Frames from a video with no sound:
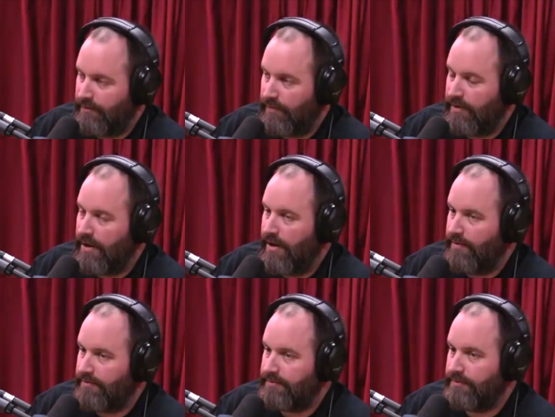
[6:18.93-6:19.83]
would
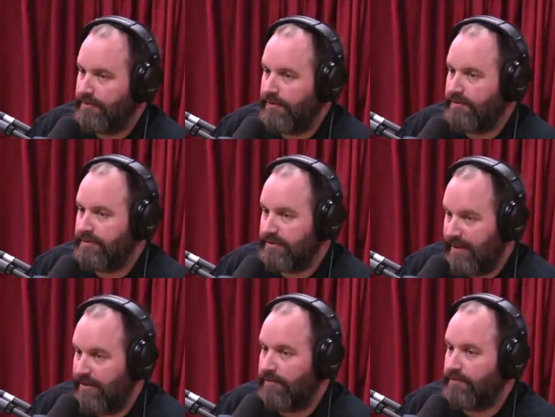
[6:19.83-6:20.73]
Conor's
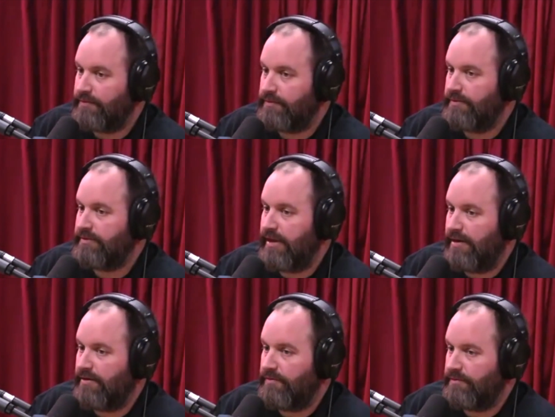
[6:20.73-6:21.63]
skills, just
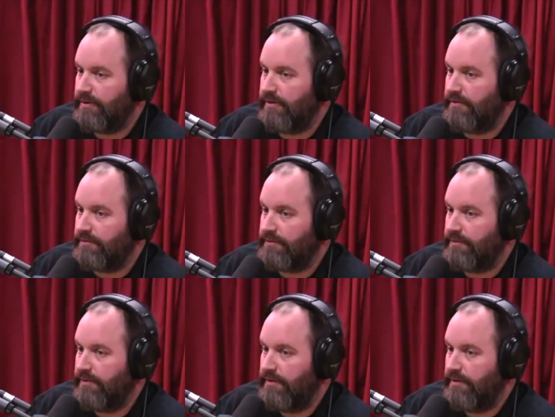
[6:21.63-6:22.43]
technical skills,